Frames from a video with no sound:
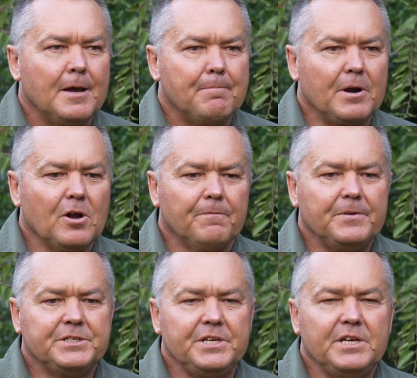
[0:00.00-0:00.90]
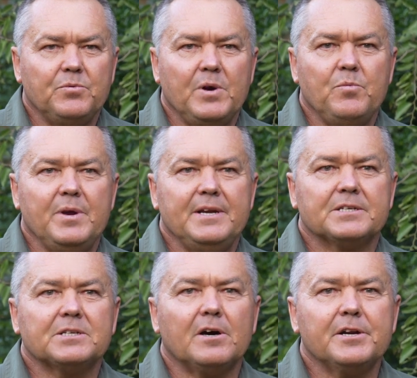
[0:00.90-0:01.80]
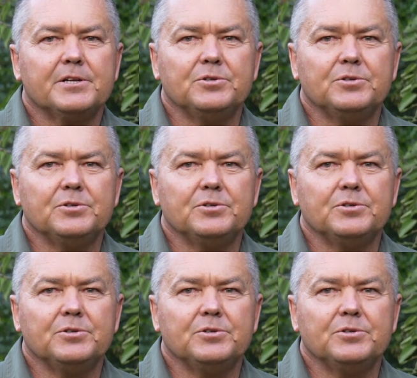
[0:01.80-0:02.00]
But obviously, when we decided